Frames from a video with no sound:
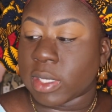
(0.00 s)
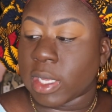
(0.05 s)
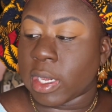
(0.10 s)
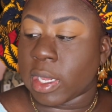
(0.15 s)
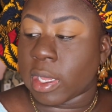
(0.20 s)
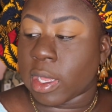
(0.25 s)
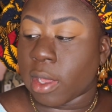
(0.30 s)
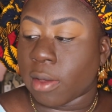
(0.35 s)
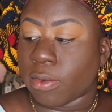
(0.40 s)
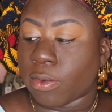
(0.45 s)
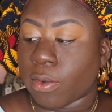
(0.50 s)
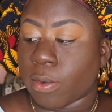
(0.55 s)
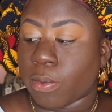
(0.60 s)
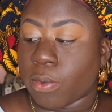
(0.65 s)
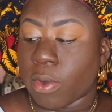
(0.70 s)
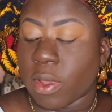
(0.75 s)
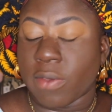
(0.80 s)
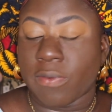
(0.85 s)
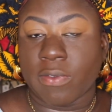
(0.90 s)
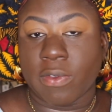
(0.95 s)
and it comes with
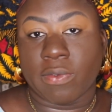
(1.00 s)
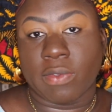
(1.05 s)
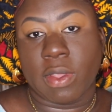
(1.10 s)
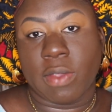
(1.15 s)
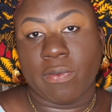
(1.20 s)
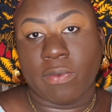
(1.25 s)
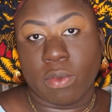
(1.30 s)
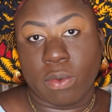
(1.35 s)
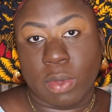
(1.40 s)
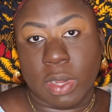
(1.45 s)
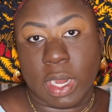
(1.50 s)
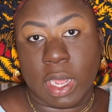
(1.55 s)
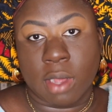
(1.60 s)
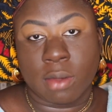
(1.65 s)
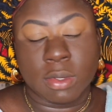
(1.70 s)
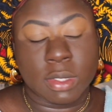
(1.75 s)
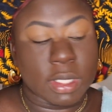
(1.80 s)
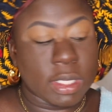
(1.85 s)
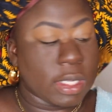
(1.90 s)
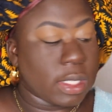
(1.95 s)
0.50 fluid
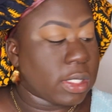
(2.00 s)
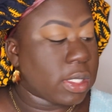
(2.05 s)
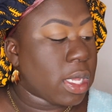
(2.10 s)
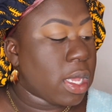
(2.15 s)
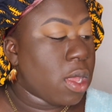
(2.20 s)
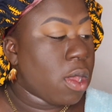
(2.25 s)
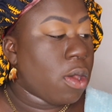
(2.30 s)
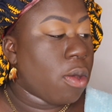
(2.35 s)
ounces,